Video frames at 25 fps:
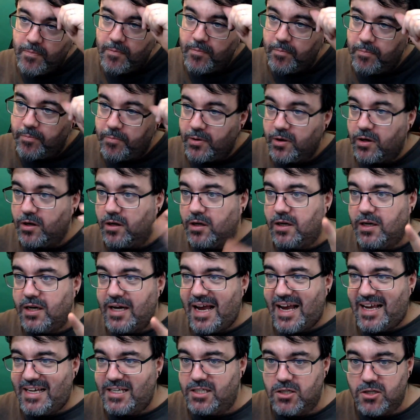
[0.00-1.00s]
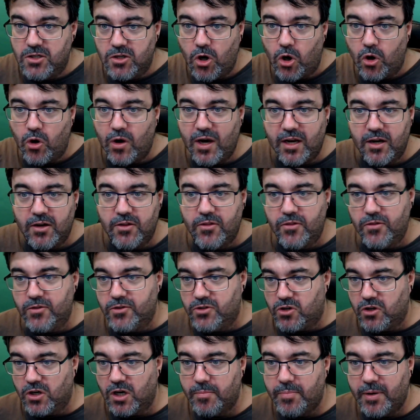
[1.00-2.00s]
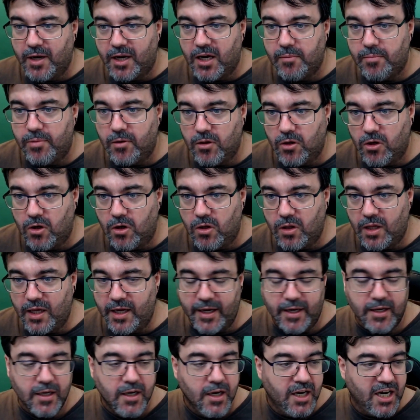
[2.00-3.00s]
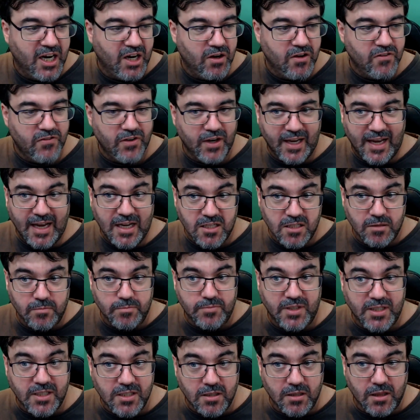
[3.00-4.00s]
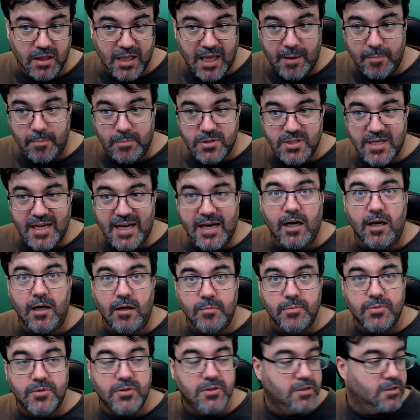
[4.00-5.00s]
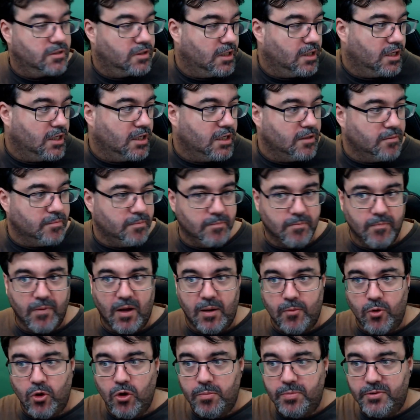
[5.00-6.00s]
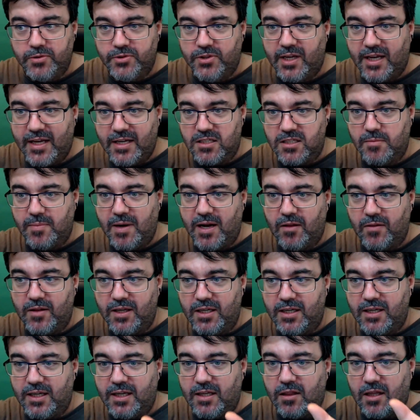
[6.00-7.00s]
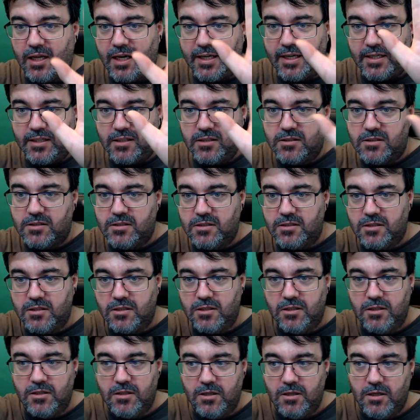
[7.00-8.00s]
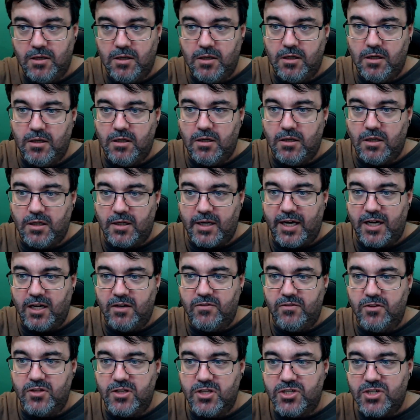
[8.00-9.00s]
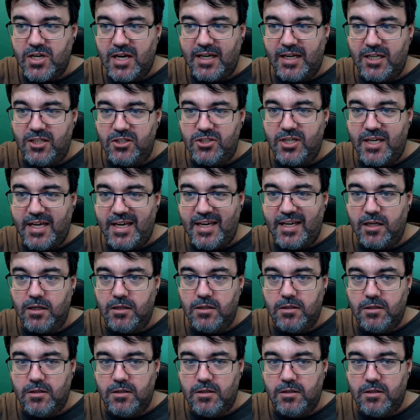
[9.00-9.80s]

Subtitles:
But it's not anything that's going to pick up a lot of light. Now if I get some decent lamp setups, I'm hoping to get some LED lights kind of at the sides here,